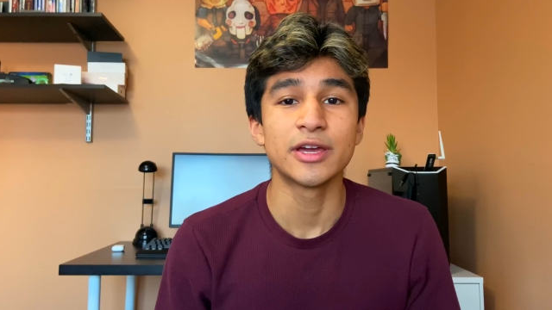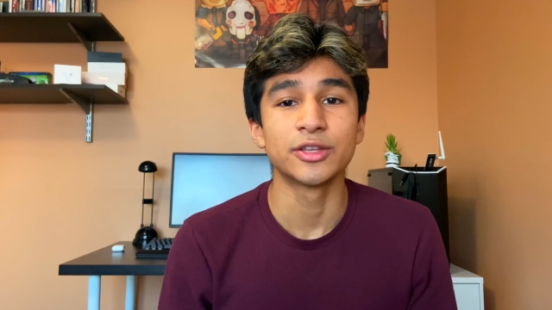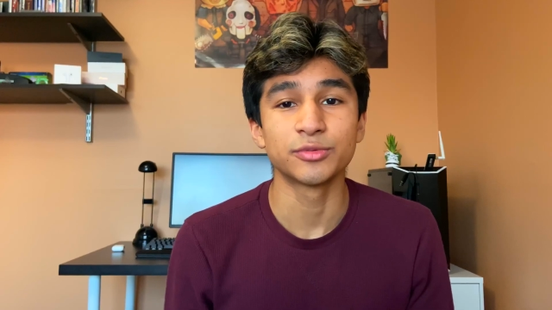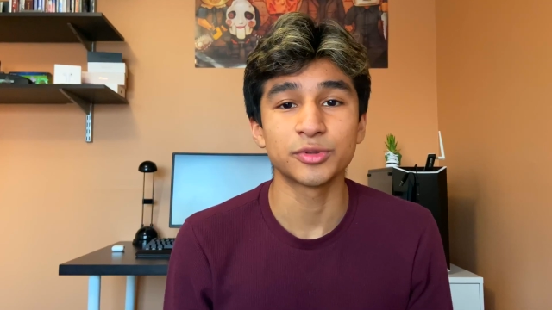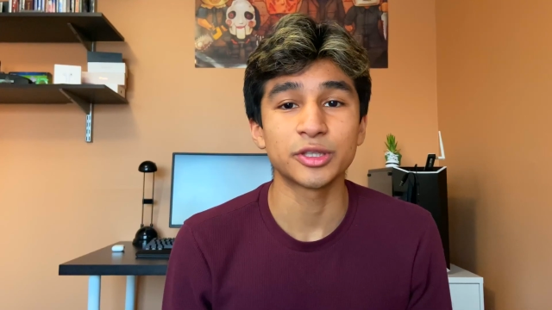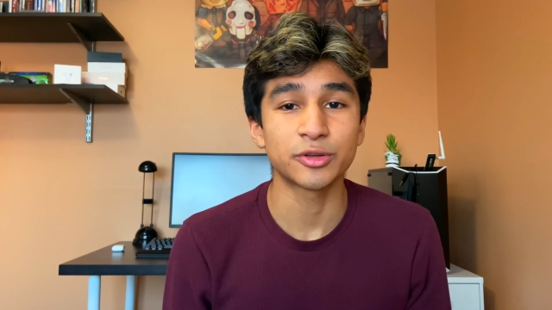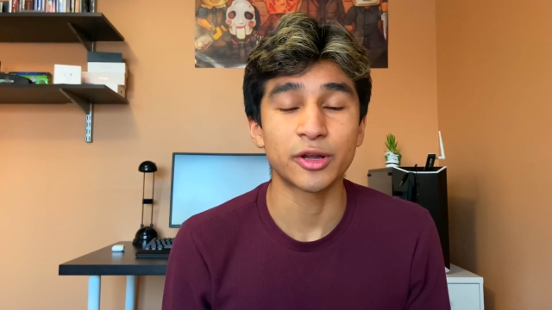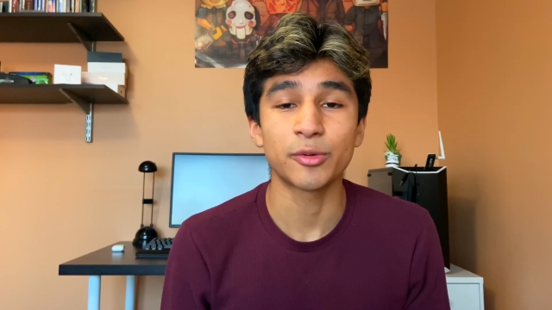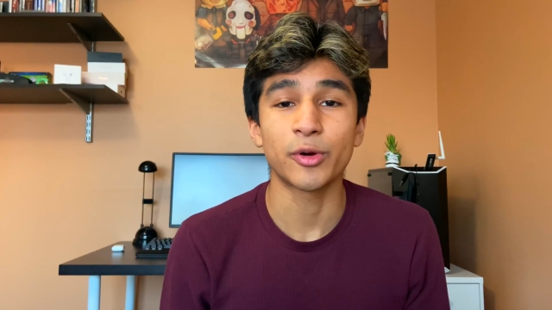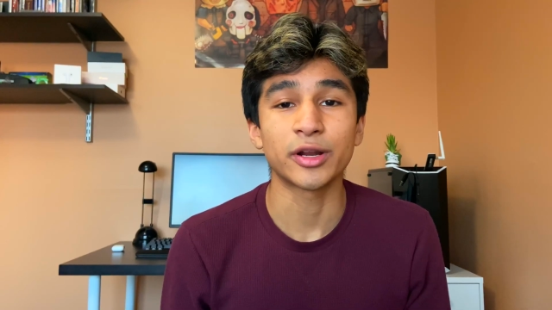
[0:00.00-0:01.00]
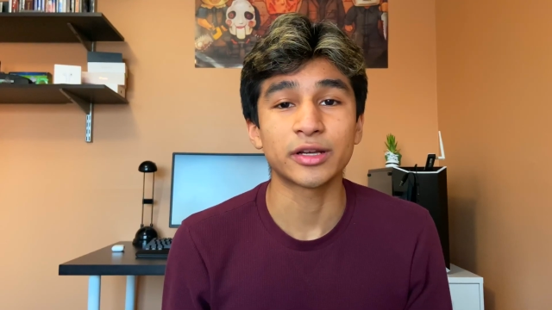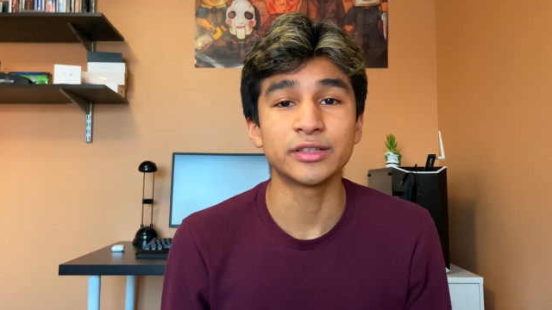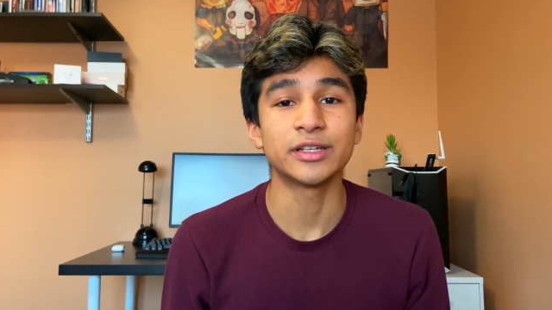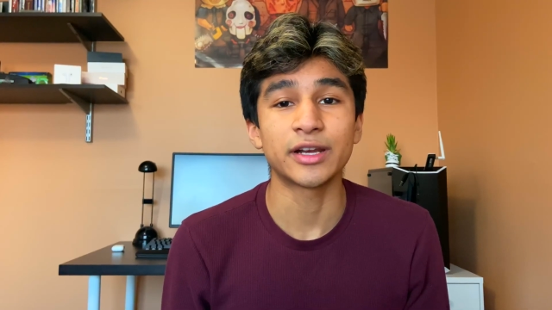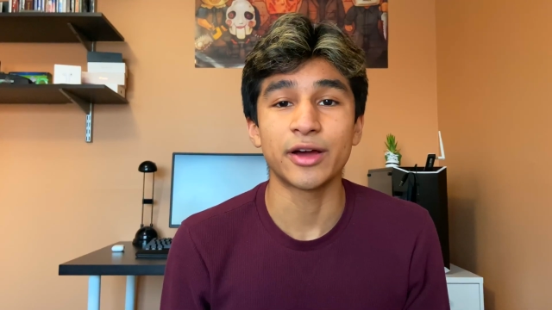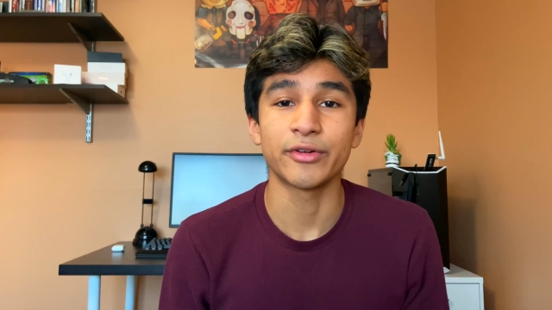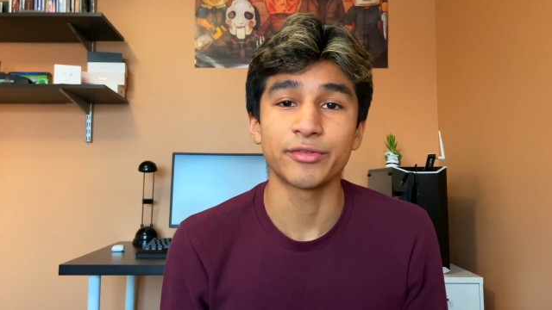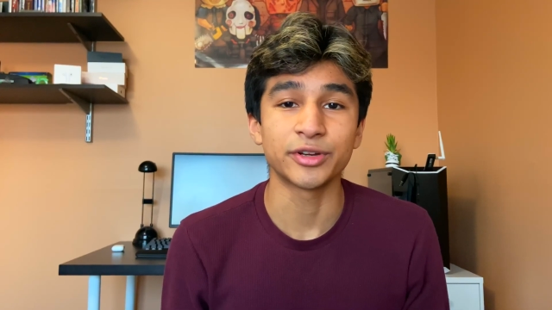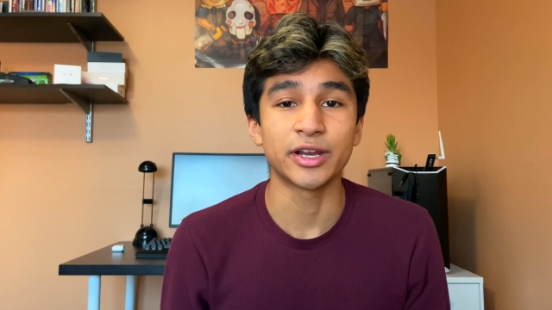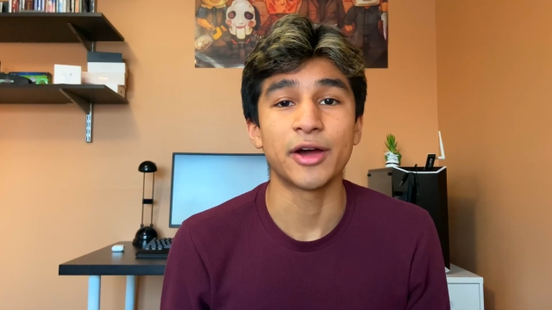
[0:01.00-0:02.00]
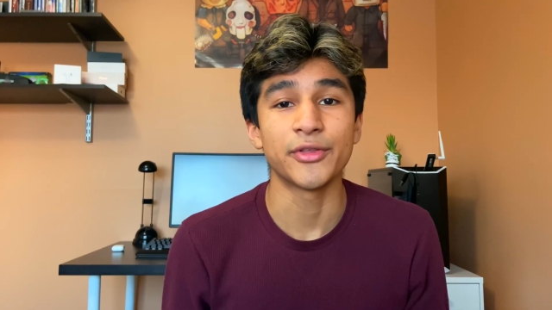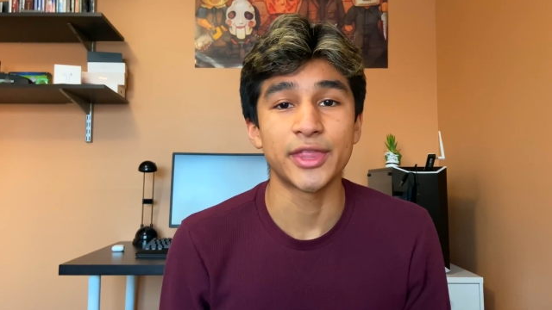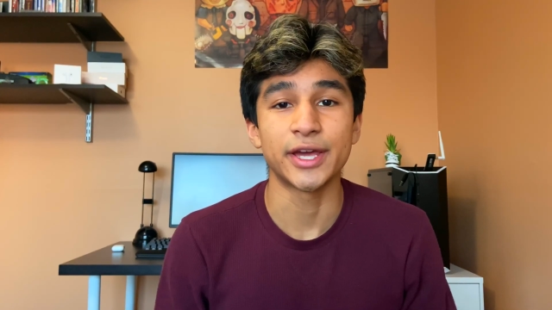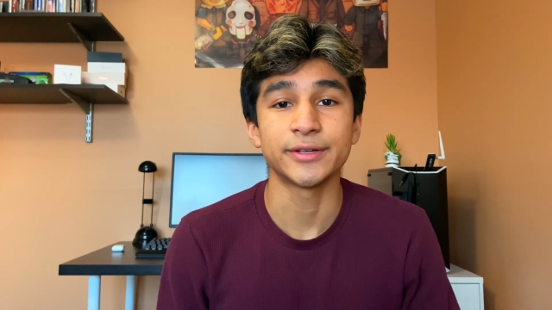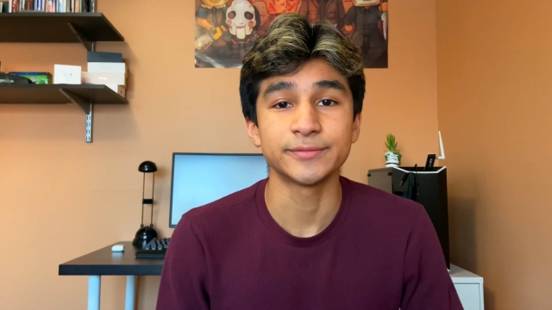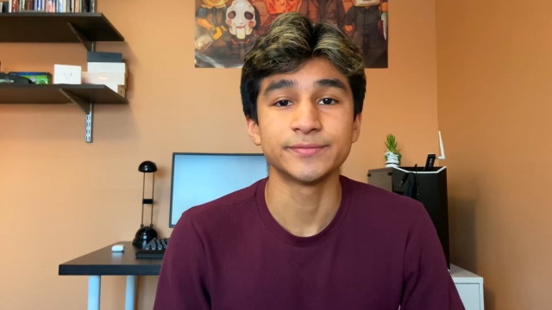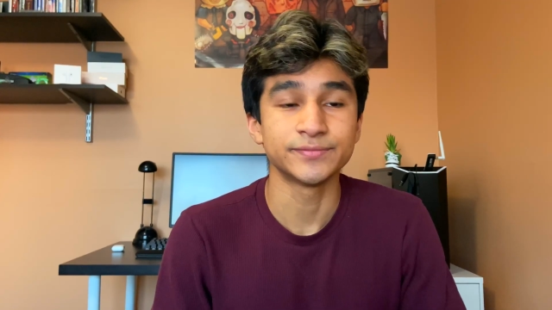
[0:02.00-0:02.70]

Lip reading: You're really going to want to clean it out every now and then.